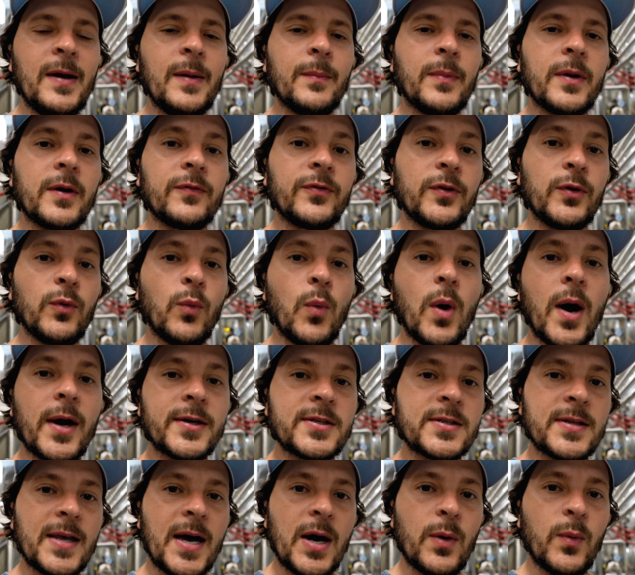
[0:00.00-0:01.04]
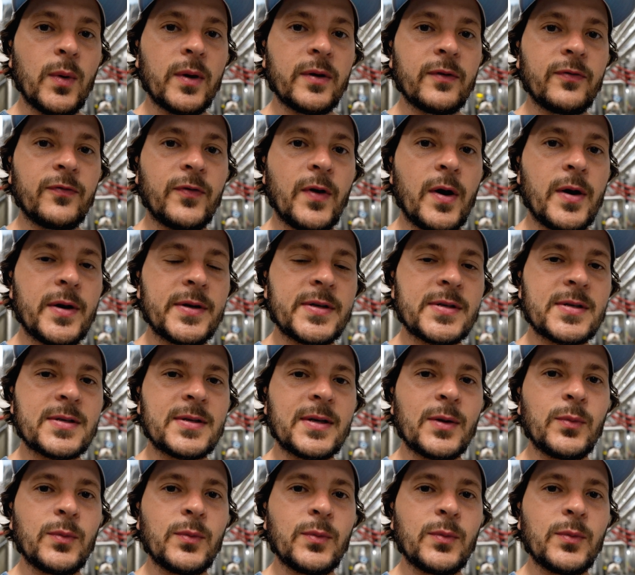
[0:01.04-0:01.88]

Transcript: but if you watch that one first,